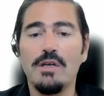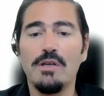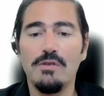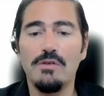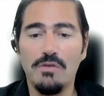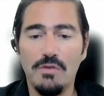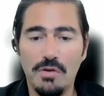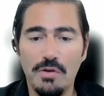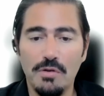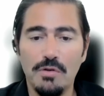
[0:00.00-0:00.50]

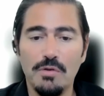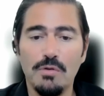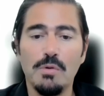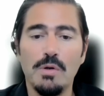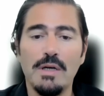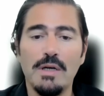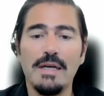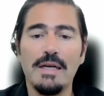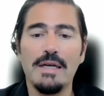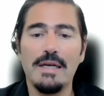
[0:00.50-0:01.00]
to
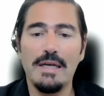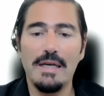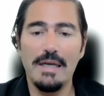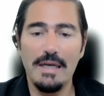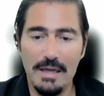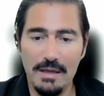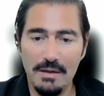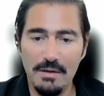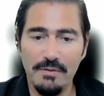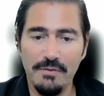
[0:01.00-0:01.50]

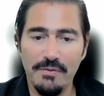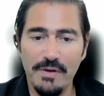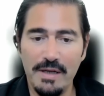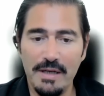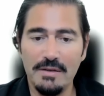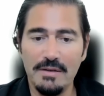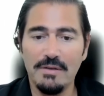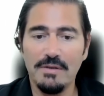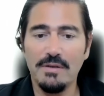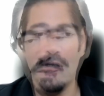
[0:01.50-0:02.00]

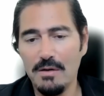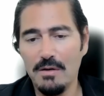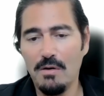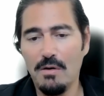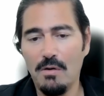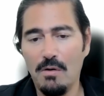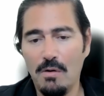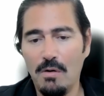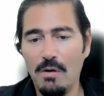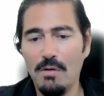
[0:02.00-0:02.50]
innovate,
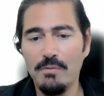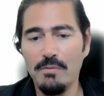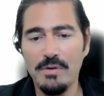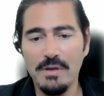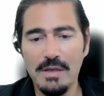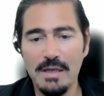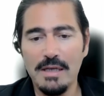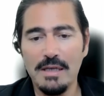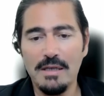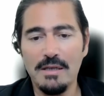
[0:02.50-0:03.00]
all
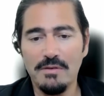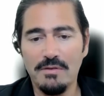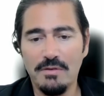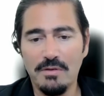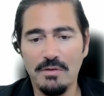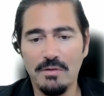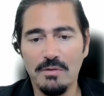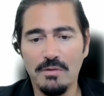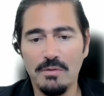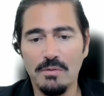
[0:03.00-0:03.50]
related
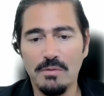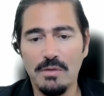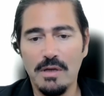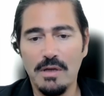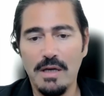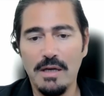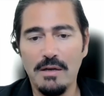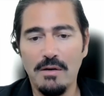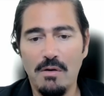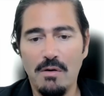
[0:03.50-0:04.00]
to
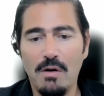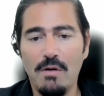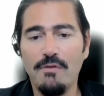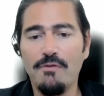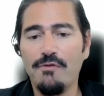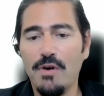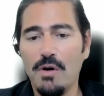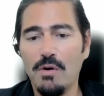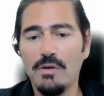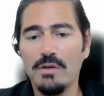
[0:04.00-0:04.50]
and all
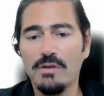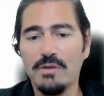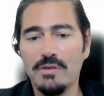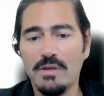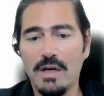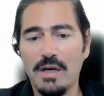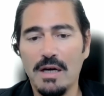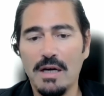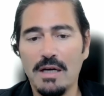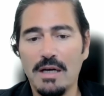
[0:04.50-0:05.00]
focused
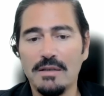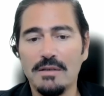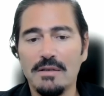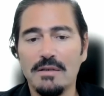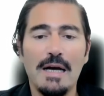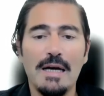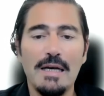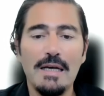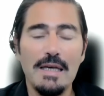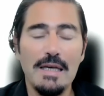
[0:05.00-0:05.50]
on
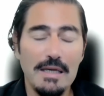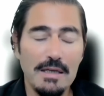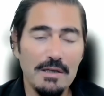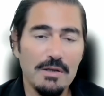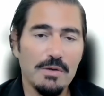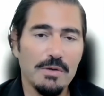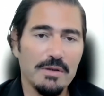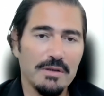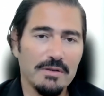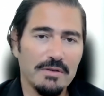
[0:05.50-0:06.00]

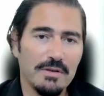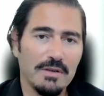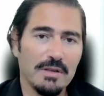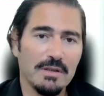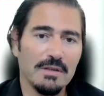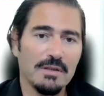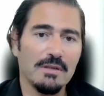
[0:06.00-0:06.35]
increasing